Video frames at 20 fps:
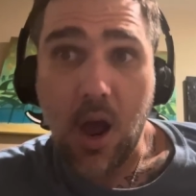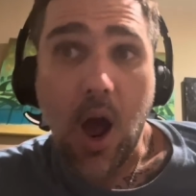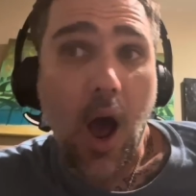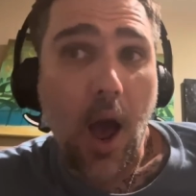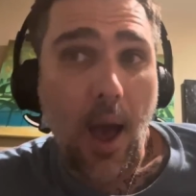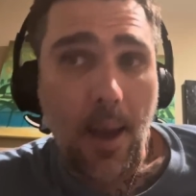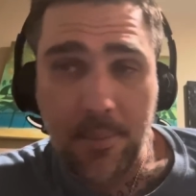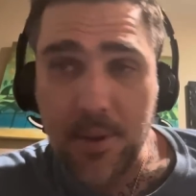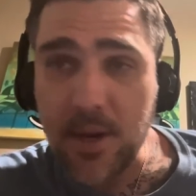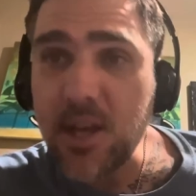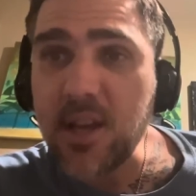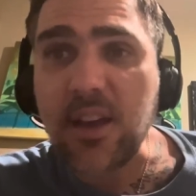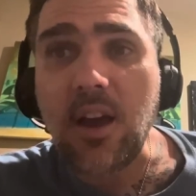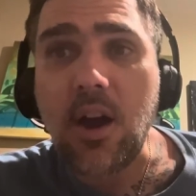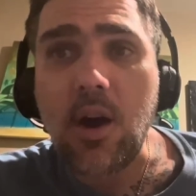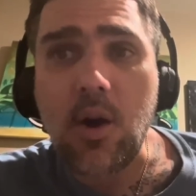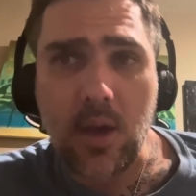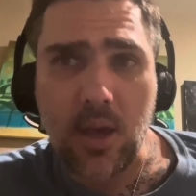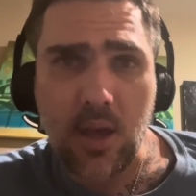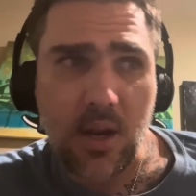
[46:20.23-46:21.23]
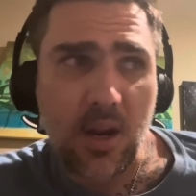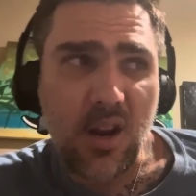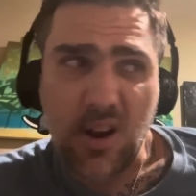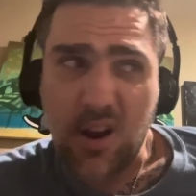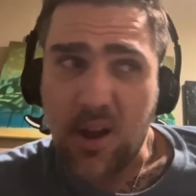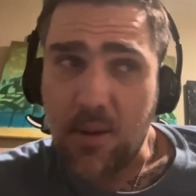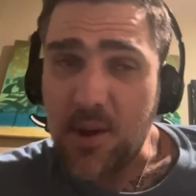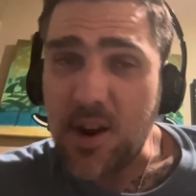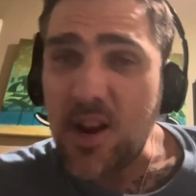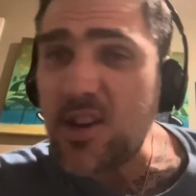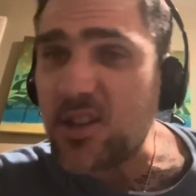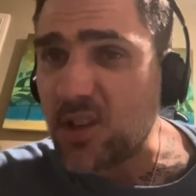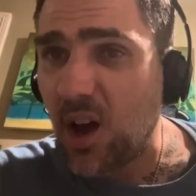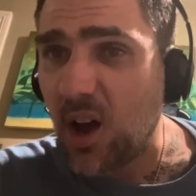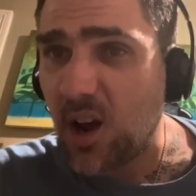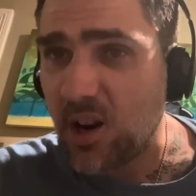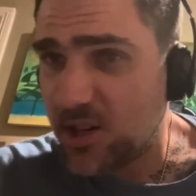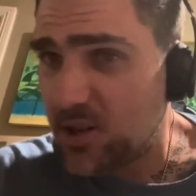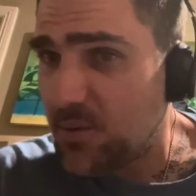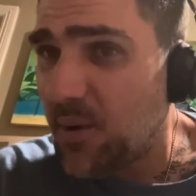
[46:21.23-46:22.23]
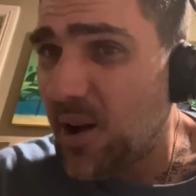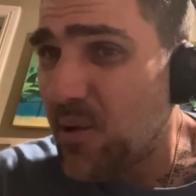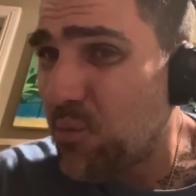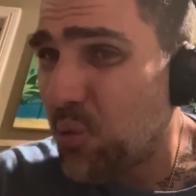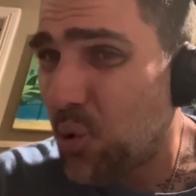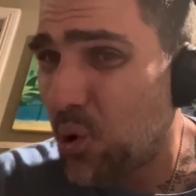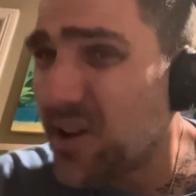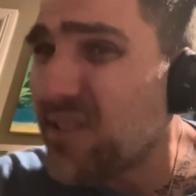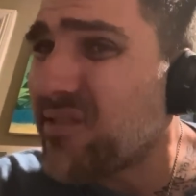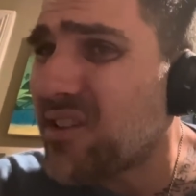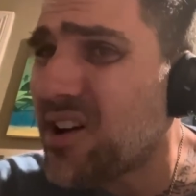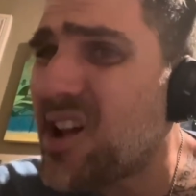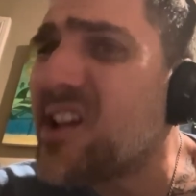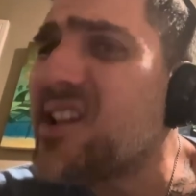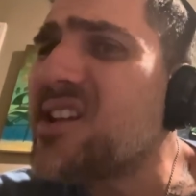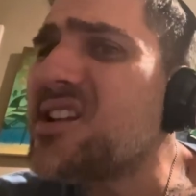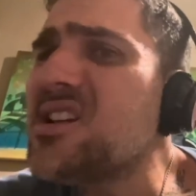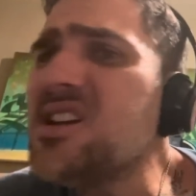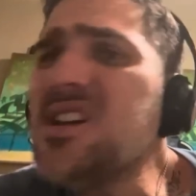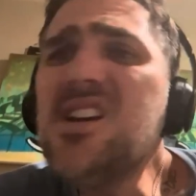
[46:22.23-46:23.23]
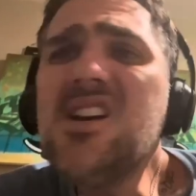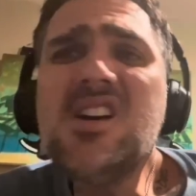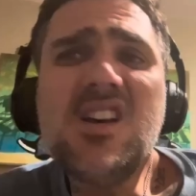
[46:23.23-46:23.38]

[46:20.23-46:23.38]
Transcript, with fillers: I'm going to go in and I'm going to talk to my boyfriend